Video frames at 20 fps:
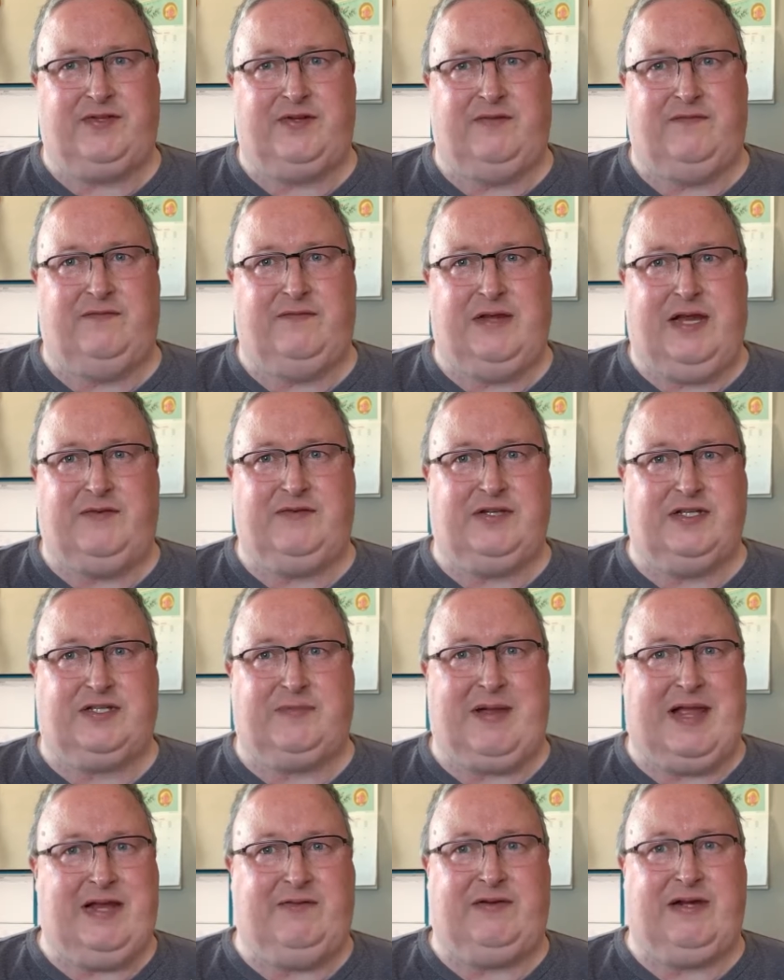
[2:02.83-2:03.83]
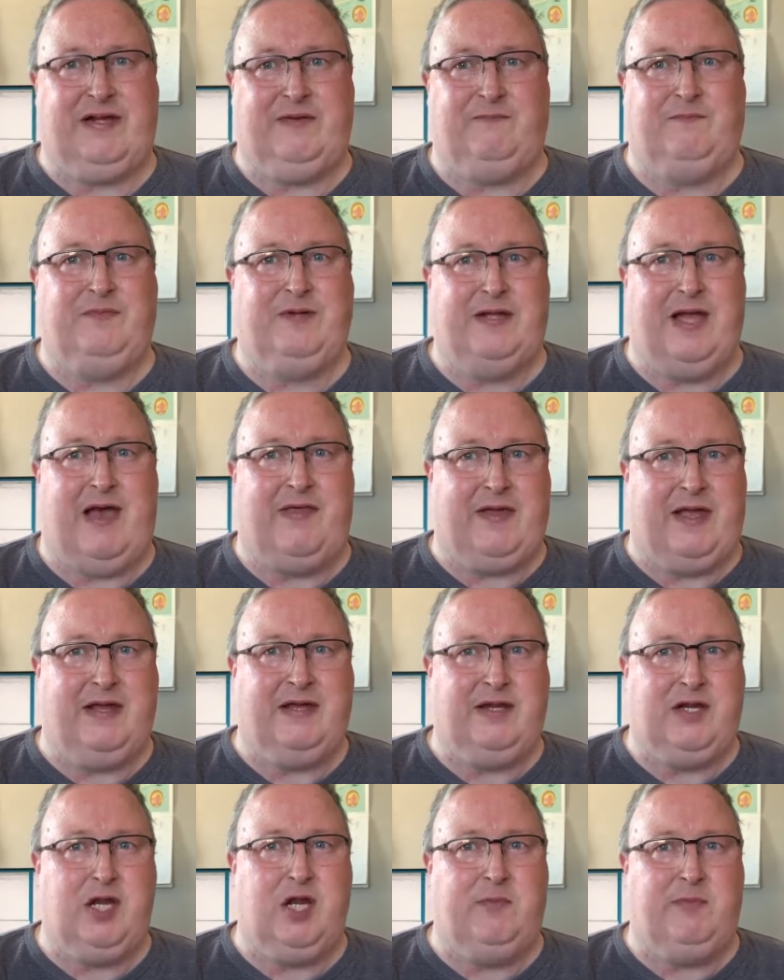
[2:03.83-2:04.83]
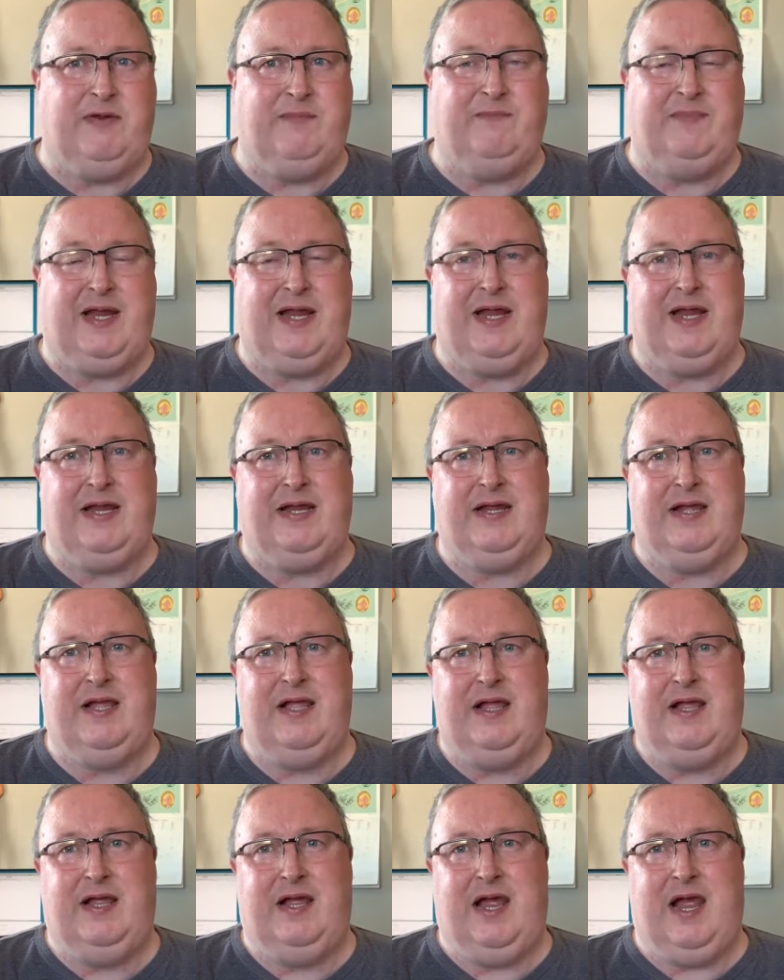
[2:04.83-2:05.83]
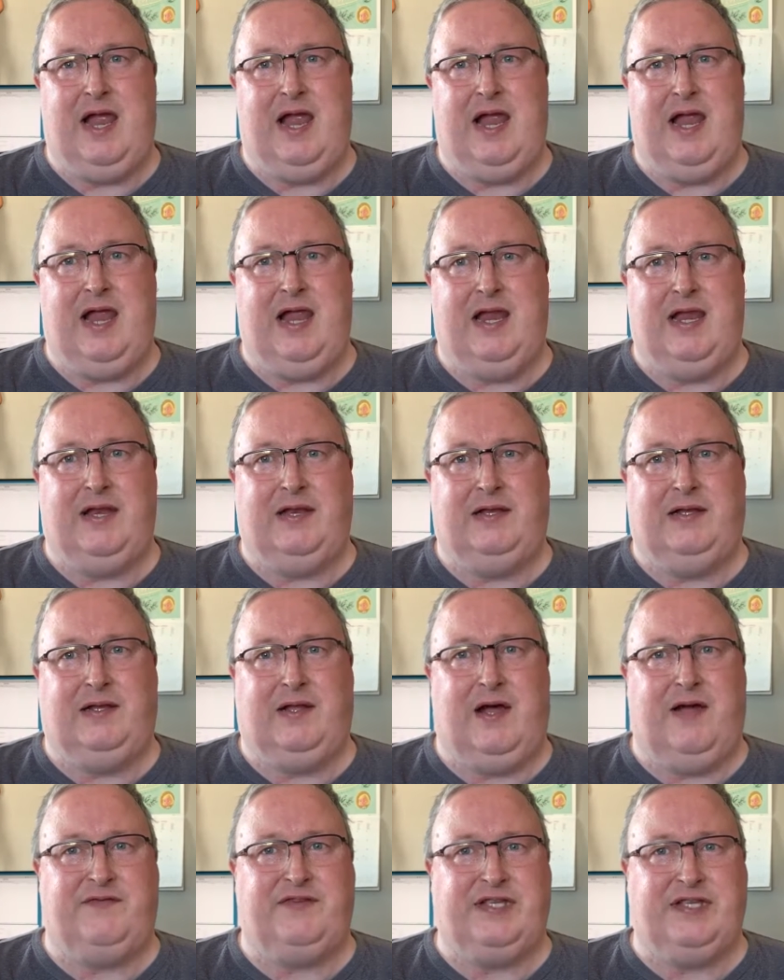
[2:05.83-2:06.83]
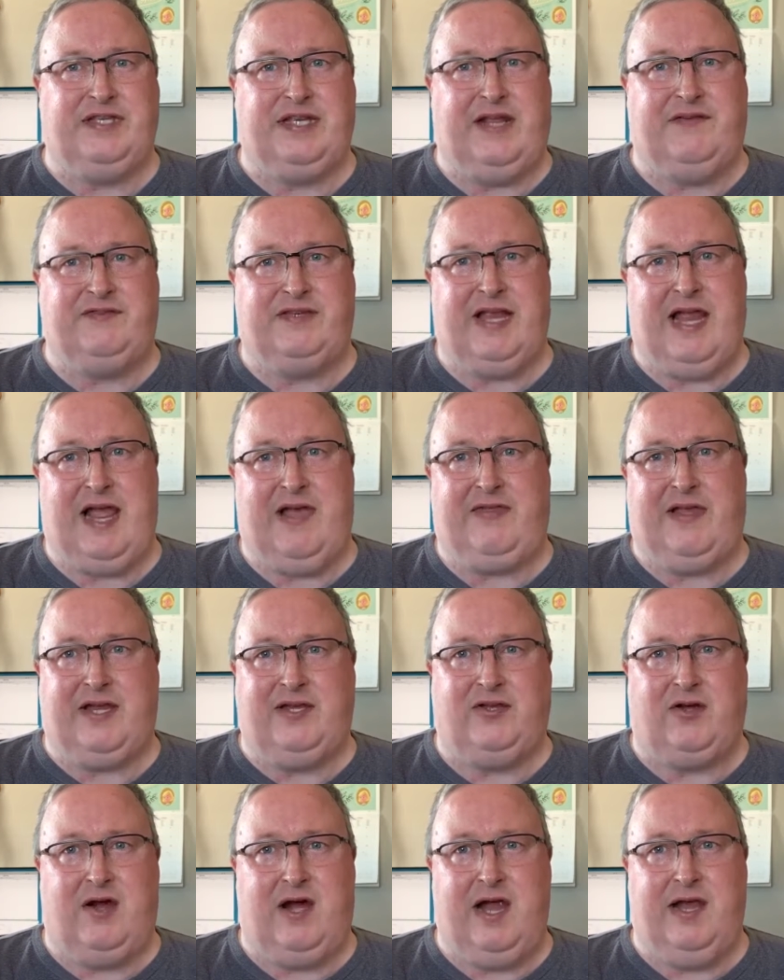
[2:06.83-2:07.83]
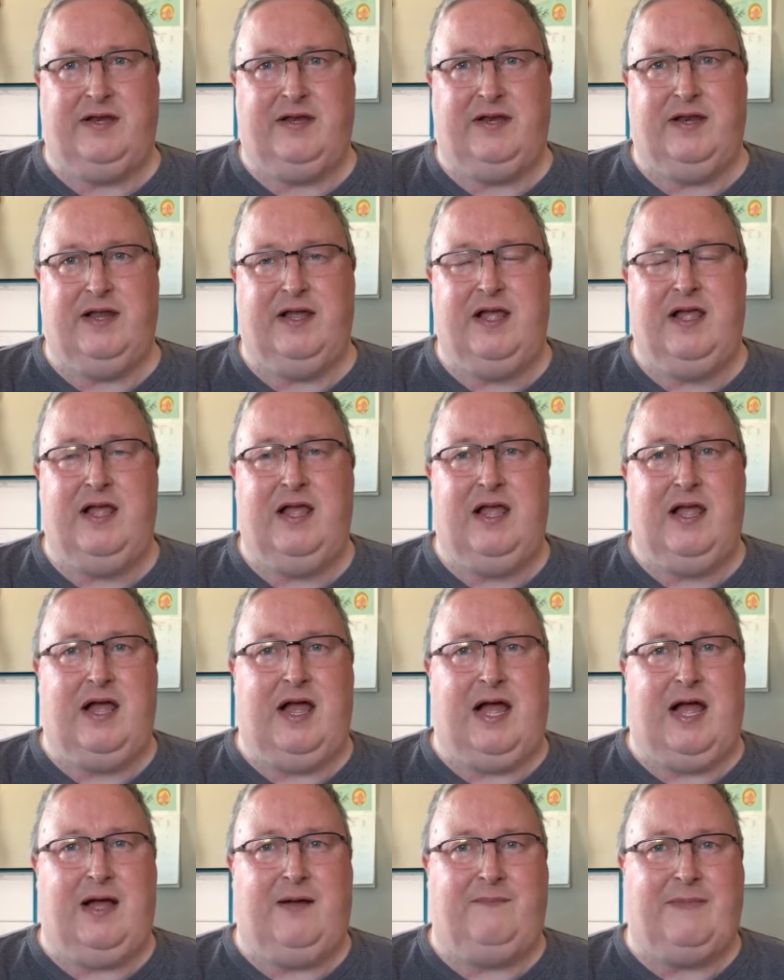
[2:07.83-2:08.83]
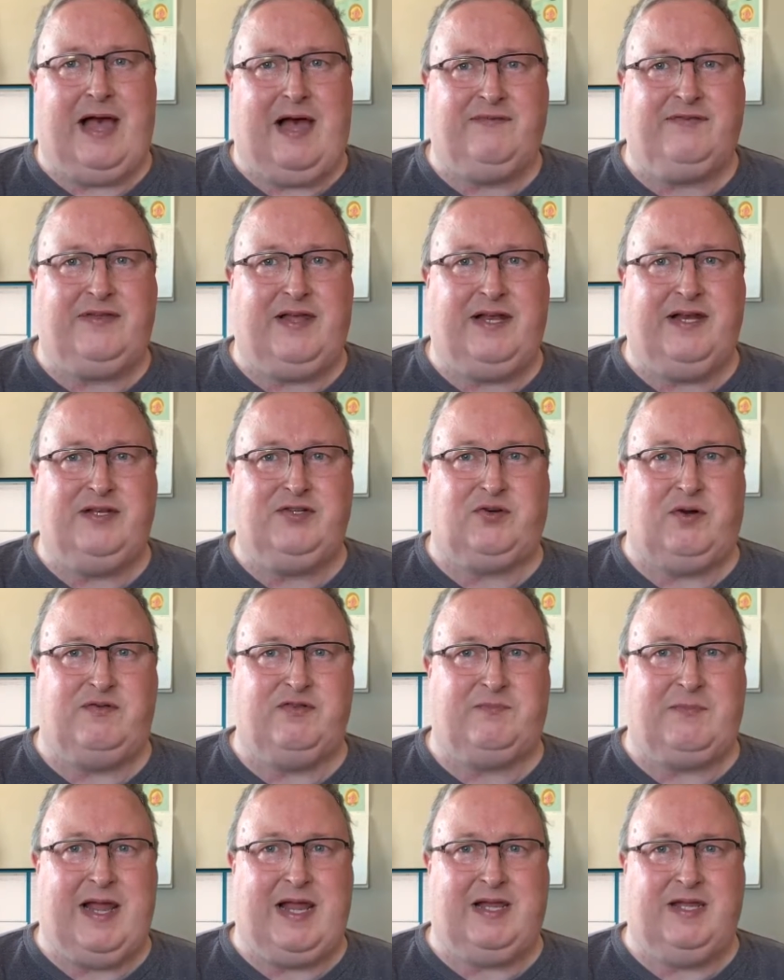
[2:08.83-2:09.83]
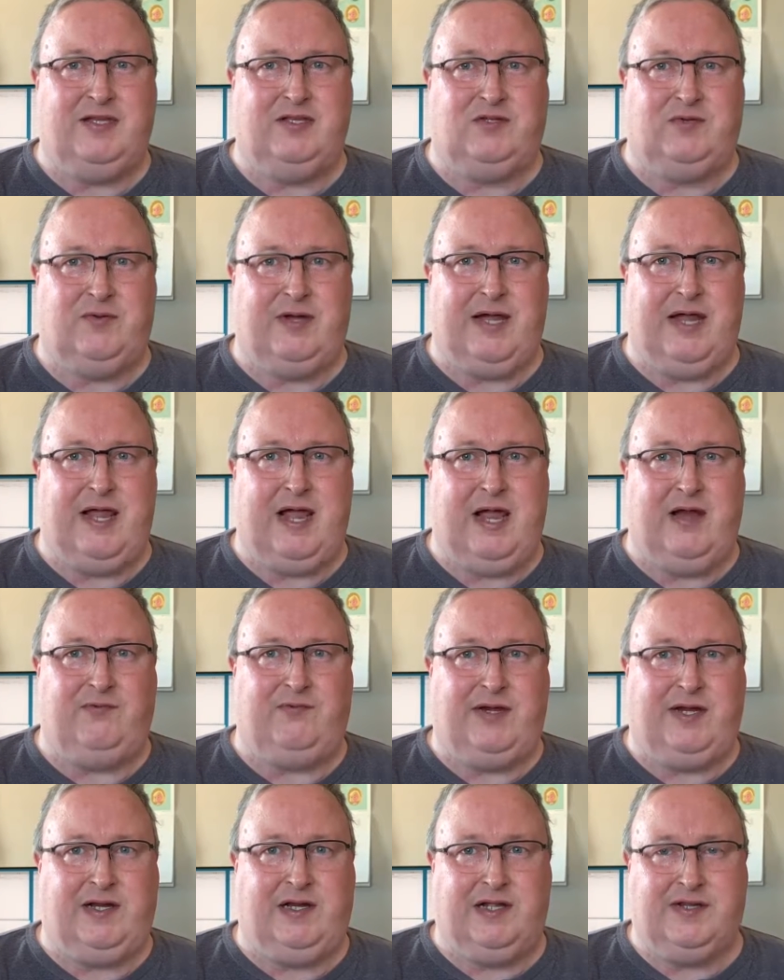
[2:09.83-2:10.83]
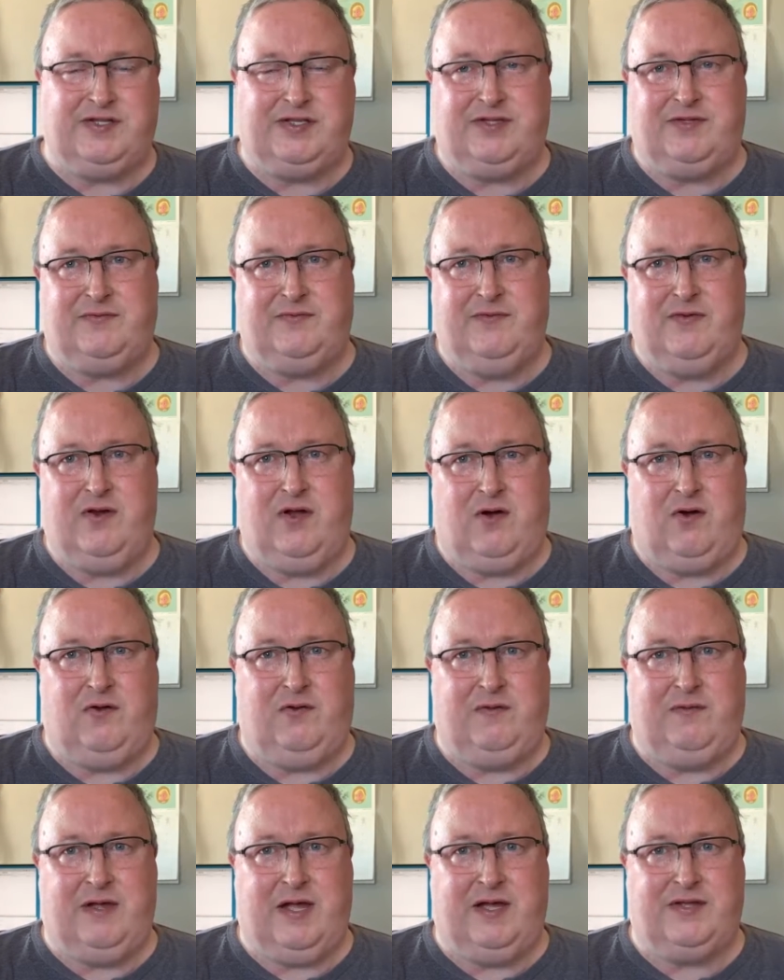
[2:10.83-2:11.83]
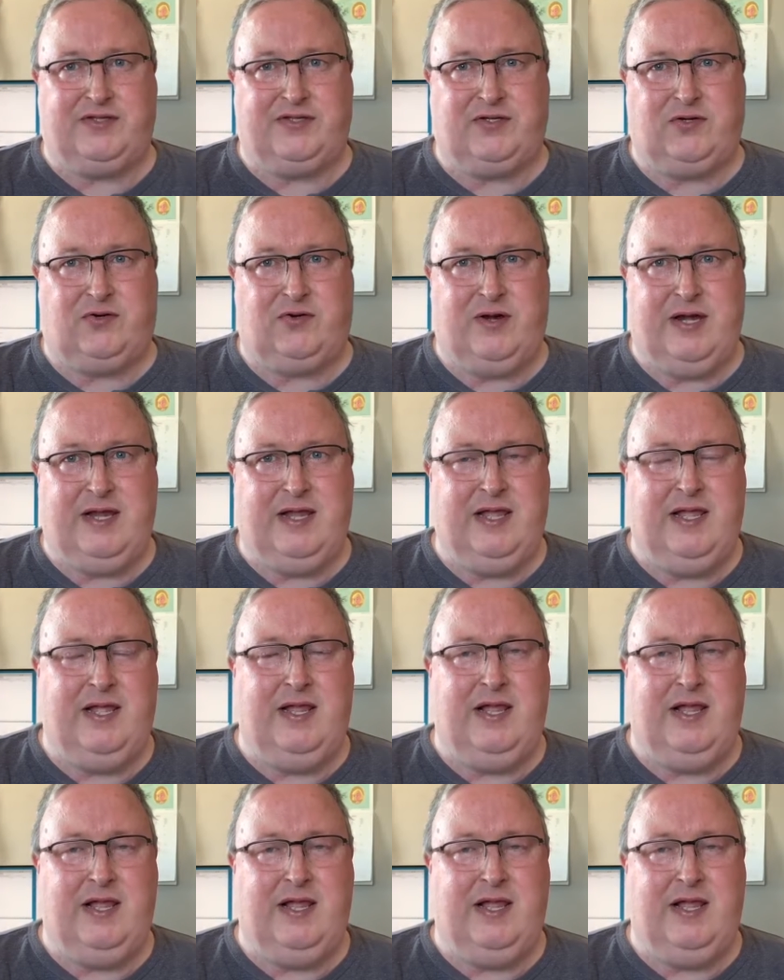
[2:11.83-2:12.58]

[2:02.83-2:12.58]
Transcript: of just about every other human being, and lives and deaths and how they died. And after that, it drops back into a regular story.